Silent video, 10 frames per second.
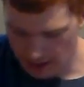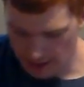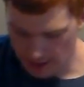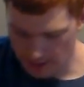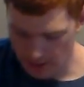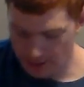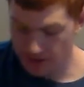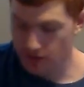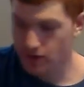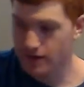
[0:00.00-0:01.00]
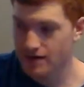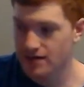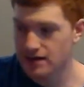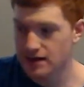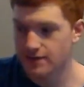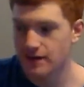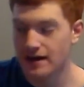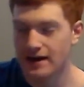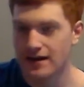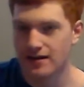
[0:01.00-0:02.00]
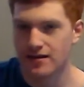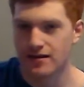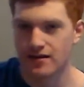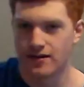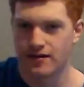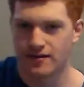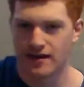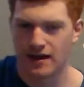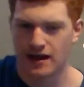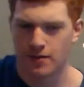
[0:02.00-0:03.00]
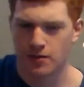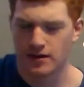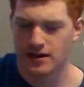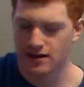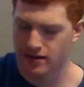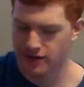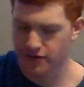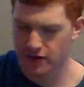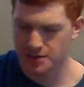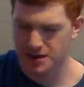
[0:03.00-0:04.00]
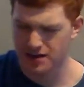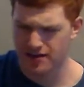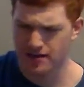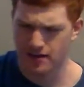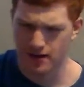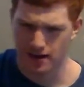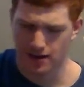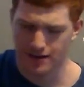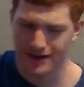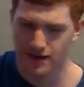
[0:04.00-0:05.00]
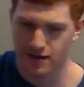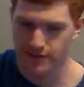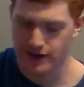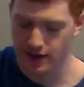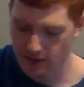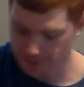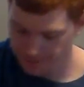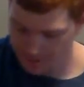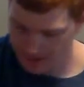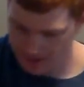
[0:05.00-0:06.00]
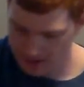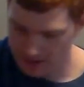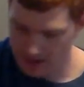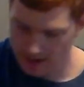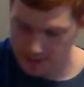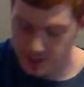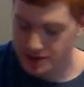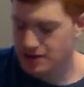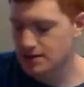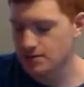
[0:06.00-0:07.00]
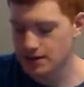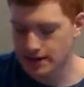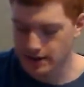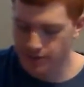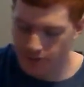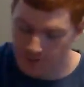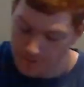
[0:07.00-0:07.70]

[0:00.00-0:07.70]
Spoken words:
I'm going to leave a tab link in the description and a link to the video. I'm sure you guys will like it.